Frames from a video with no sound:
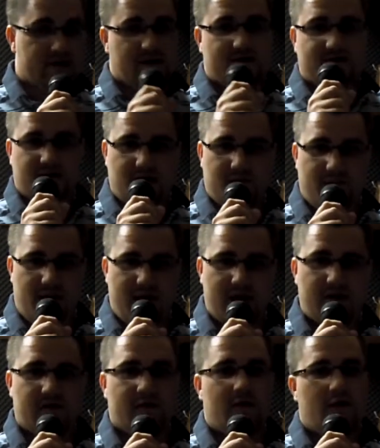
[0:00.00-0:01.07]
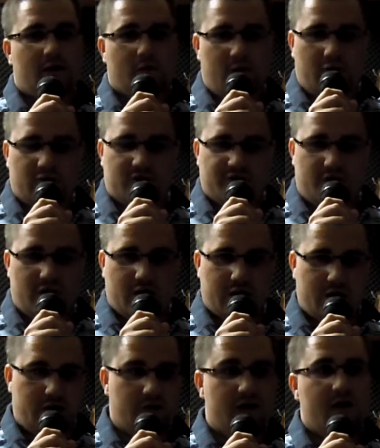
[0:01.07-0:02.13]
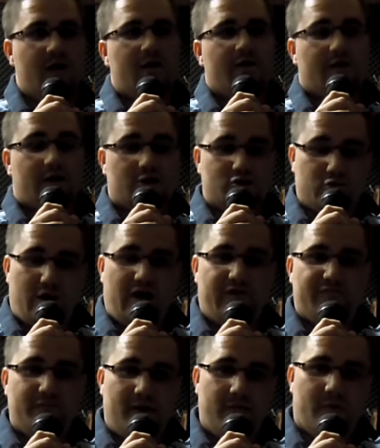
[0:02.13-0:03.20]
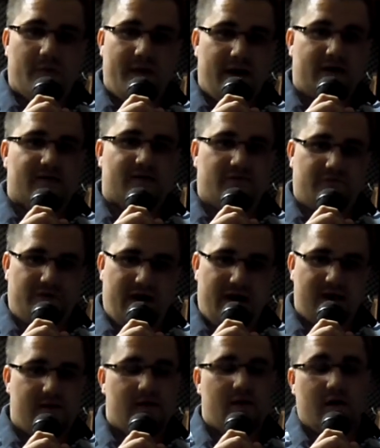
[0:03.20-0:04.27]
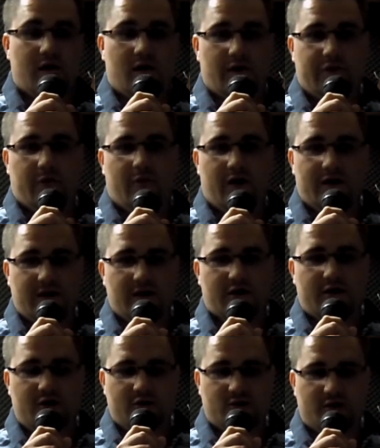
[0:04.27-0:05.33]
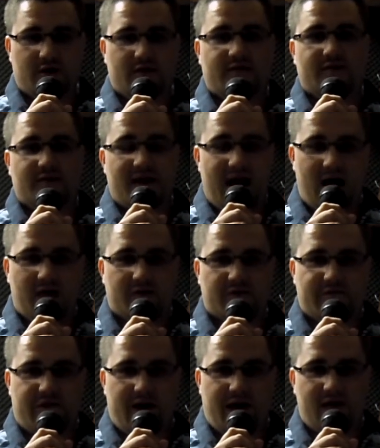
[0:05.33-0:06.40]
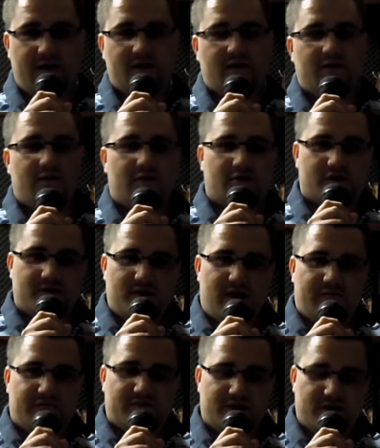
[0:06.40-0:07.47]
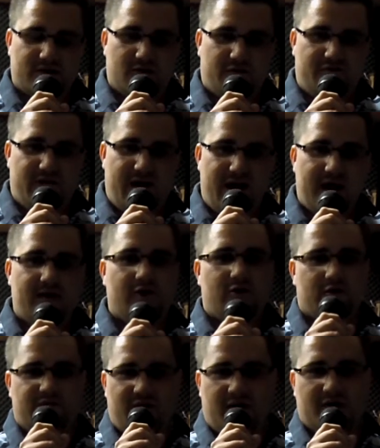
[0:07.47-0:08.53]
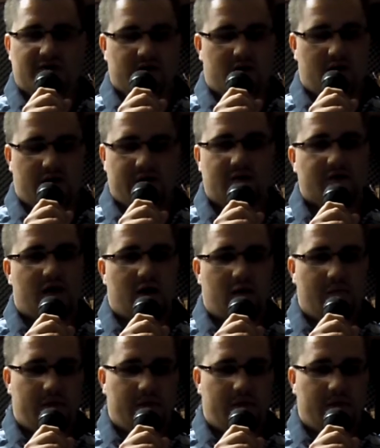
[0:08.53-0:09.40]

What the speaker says: like Citibank, Wells Fargo. There are 12 member banks in the Fed. The one near Houston is the Dallas Fed. There's a San Francisco Fed. You can find us all on the dollar